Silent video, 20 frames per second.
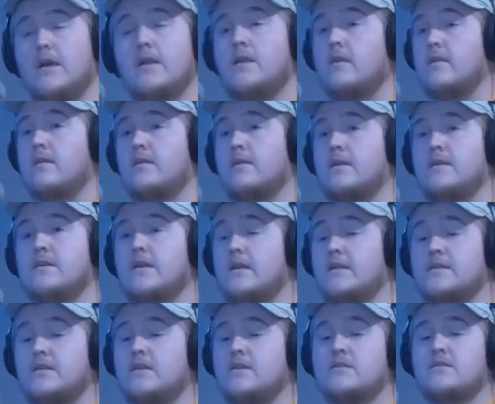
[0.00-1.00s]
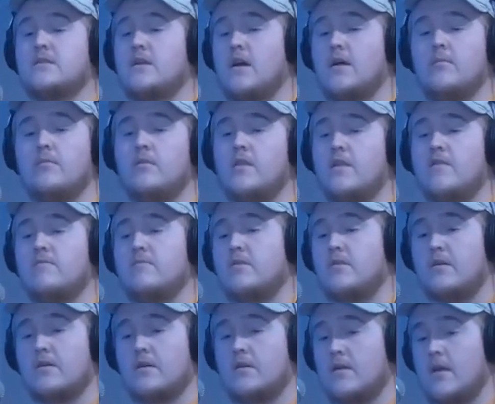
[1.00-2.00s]
Anything. It's, it's
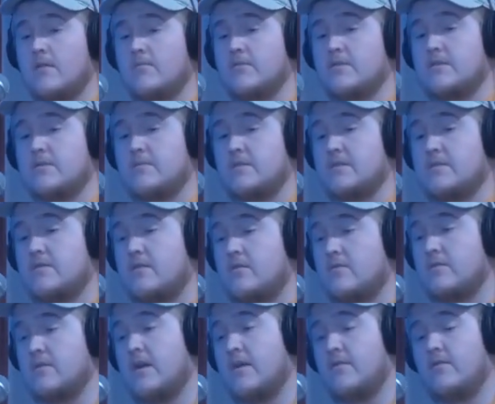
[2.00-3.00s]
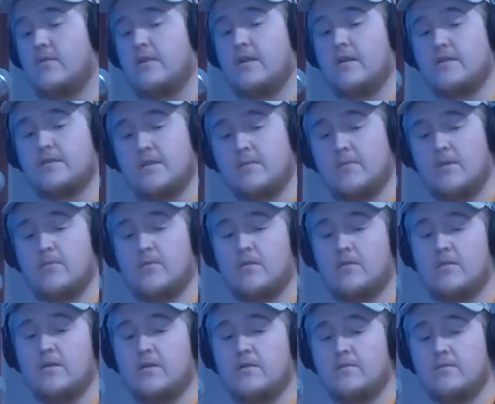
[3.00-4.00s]
unbelievable how much, I mean, so definitely something
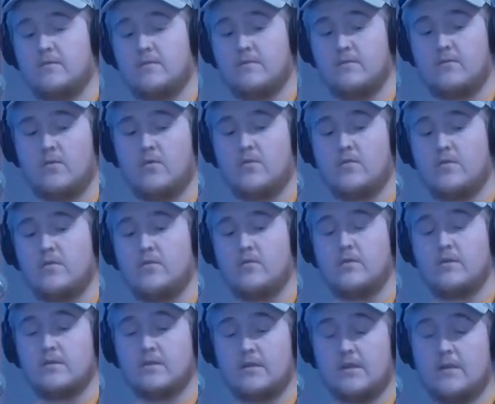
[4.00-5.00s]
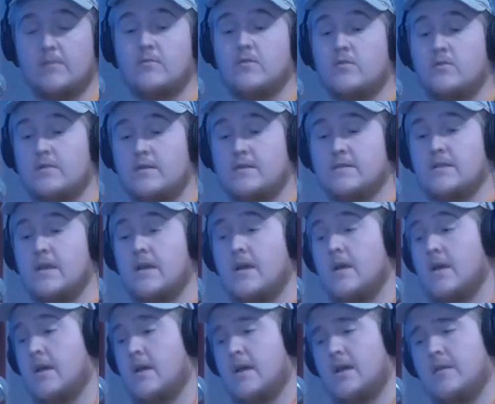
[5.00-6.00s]
I'm looking forward to and keep doing this.
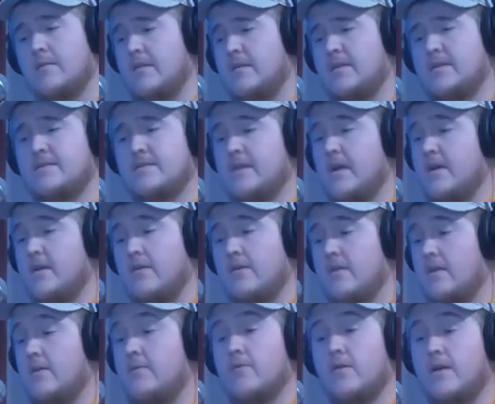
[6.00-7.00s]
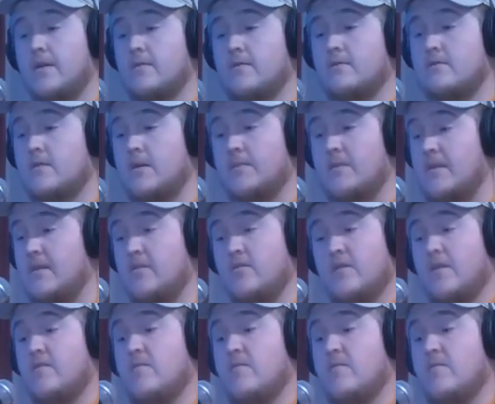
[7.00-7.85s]
I mean, this set you can upgrade. I I mean, you